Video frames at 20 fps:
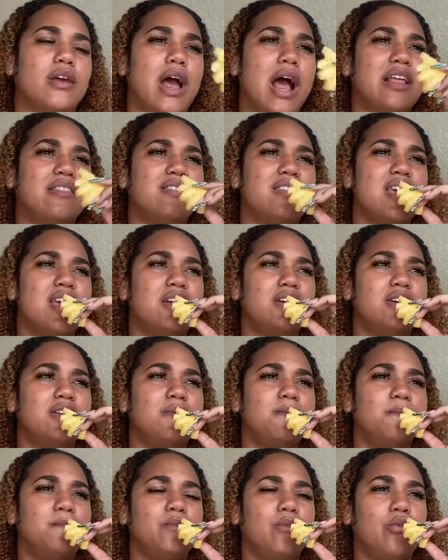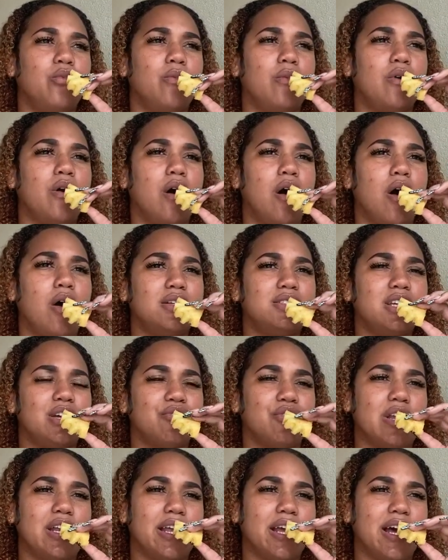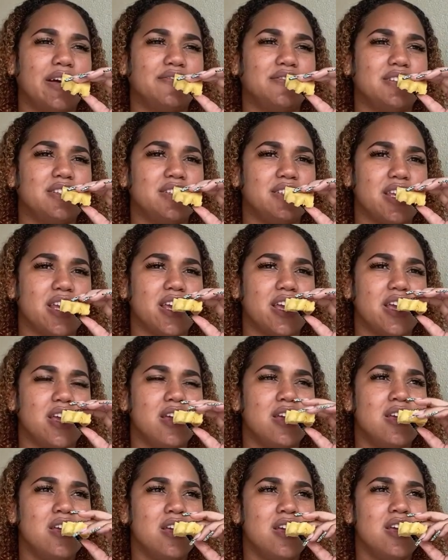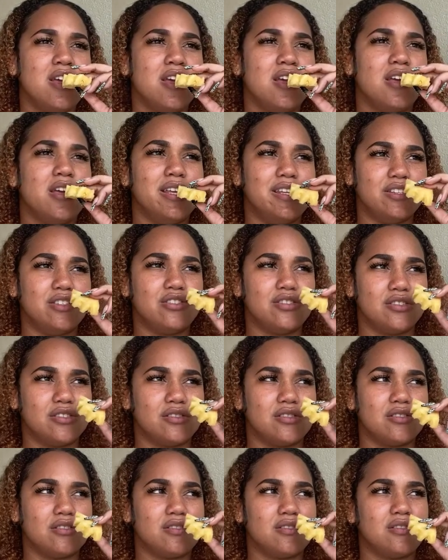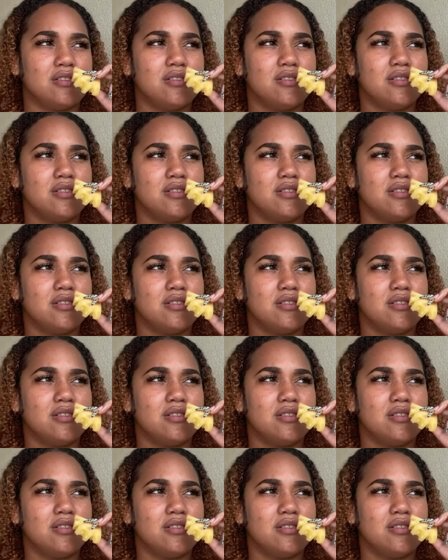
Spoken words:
I think what I really have to say is just